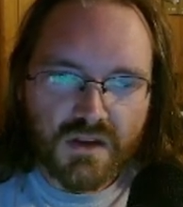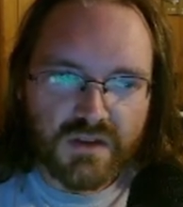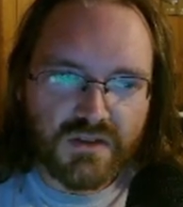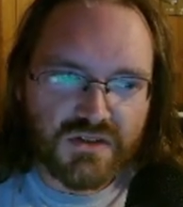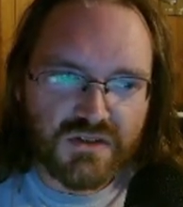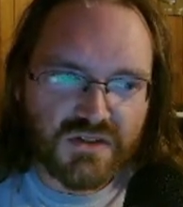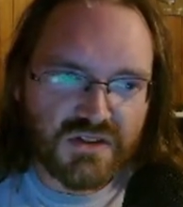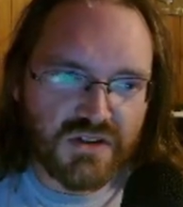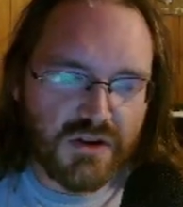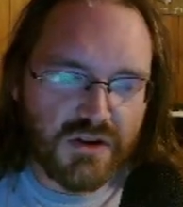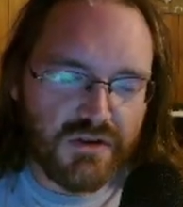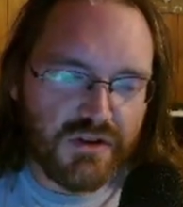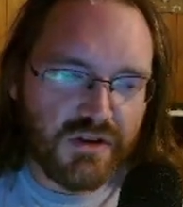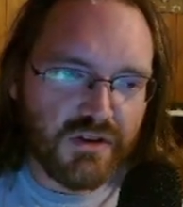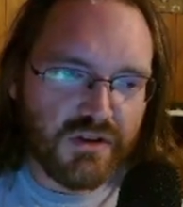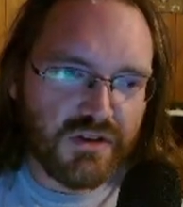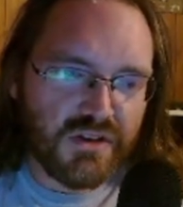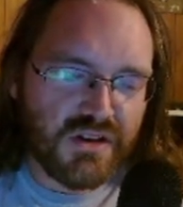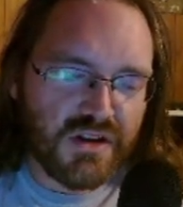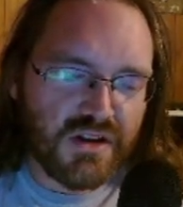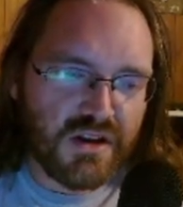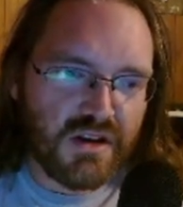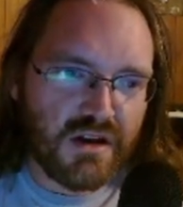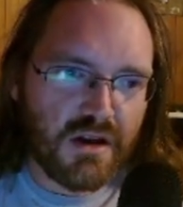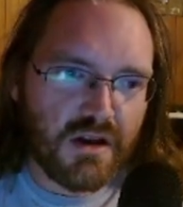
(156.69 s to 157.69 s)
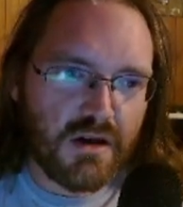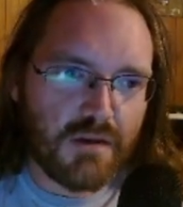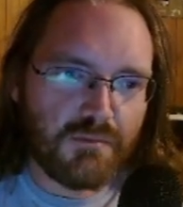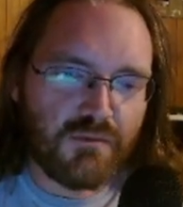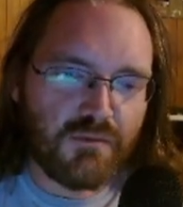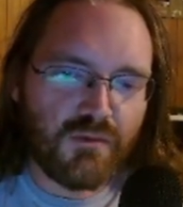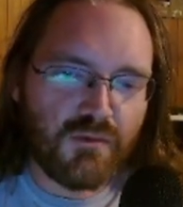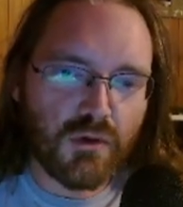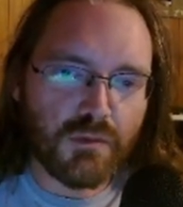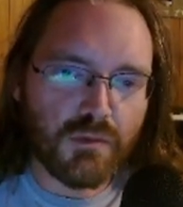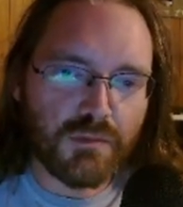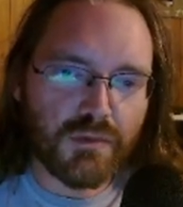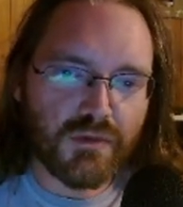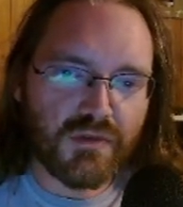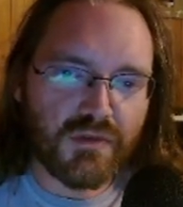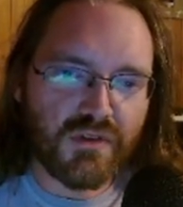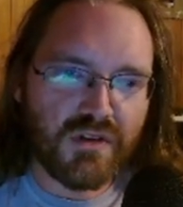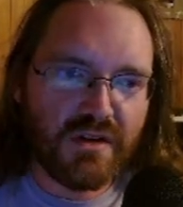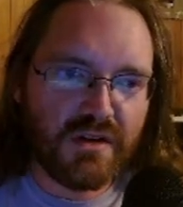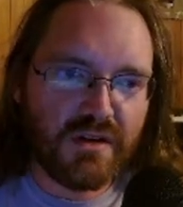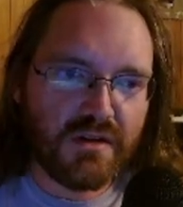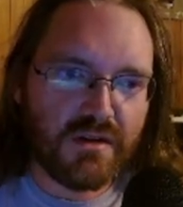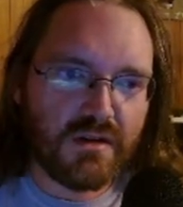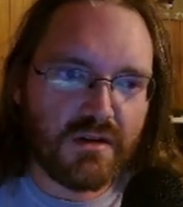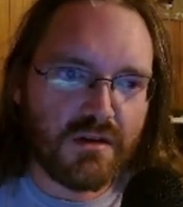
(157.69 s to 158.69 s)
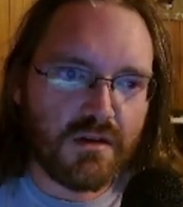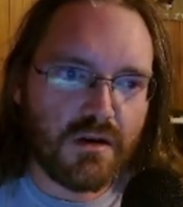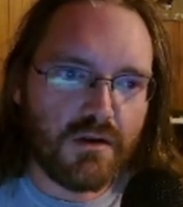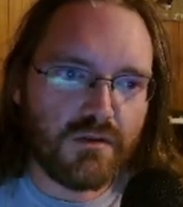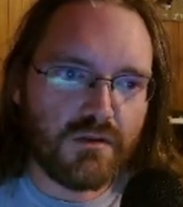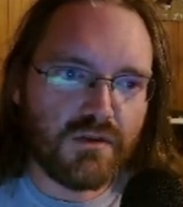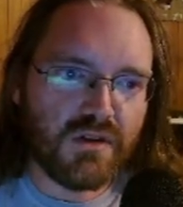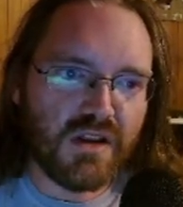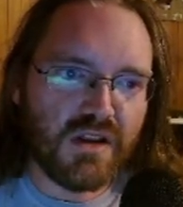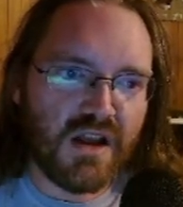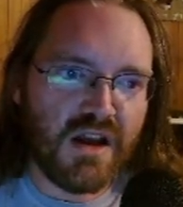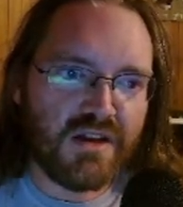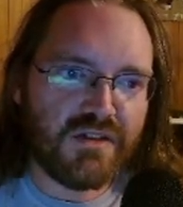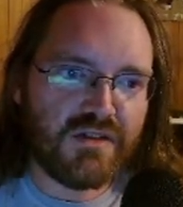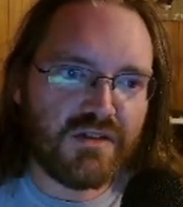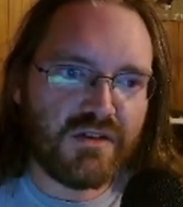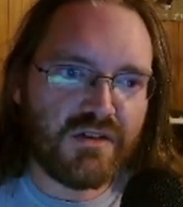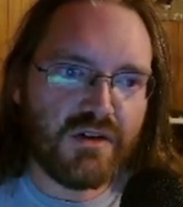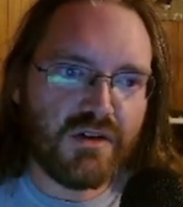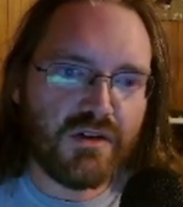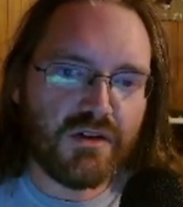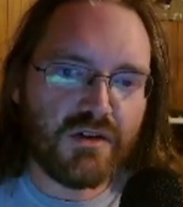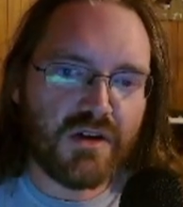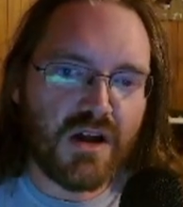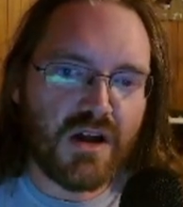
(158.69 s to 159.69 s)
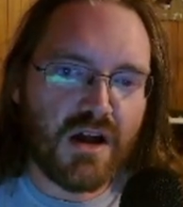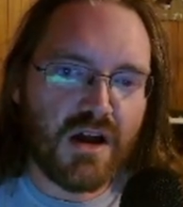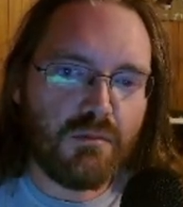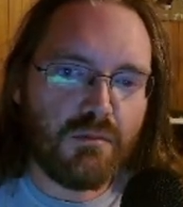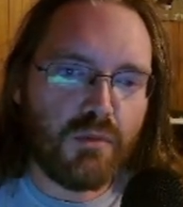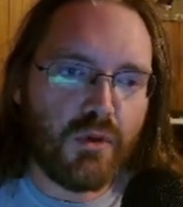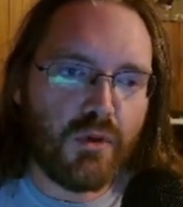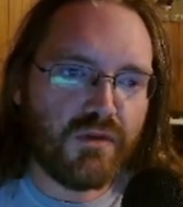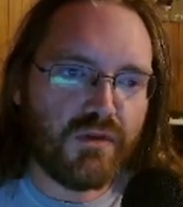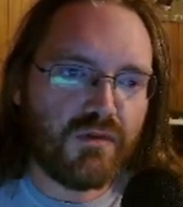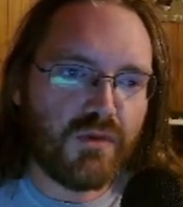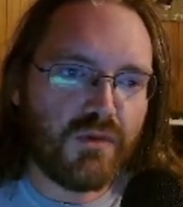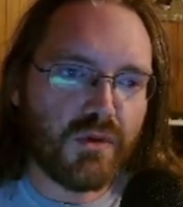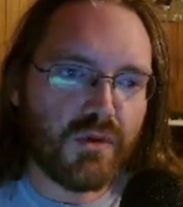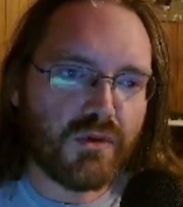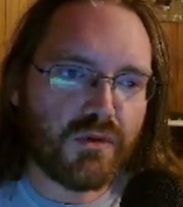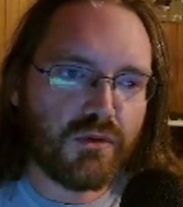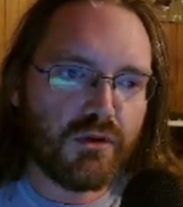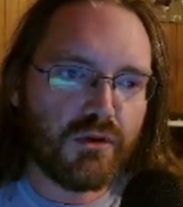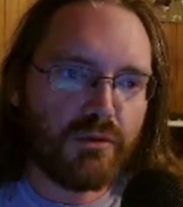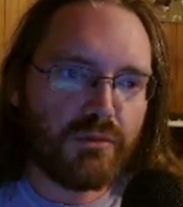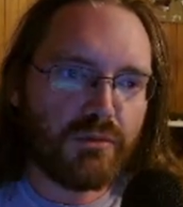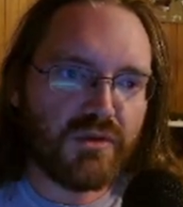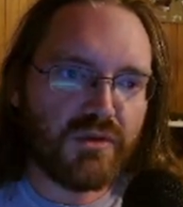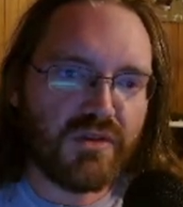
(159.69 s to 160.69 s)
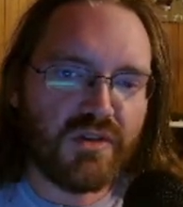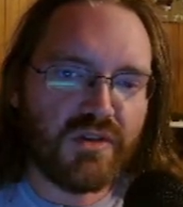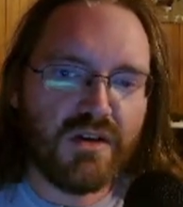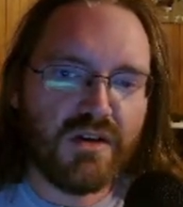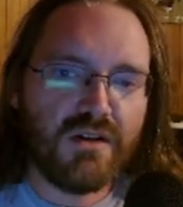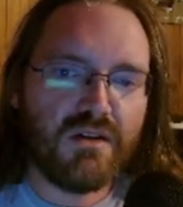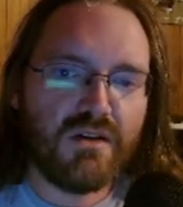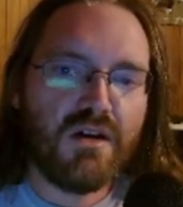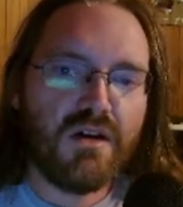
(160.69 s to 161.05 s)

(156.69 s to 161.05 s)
So year to date up 4%, over the last year 9.43%,